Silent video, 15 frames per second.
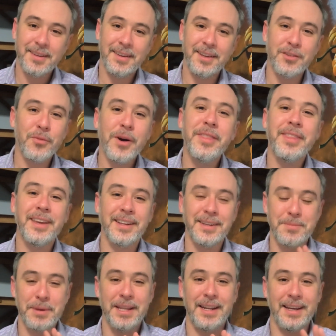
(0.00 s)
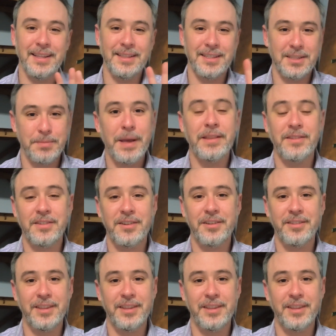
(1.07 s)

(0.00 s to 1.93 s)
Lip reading: It's one thing to meet it in Spenser,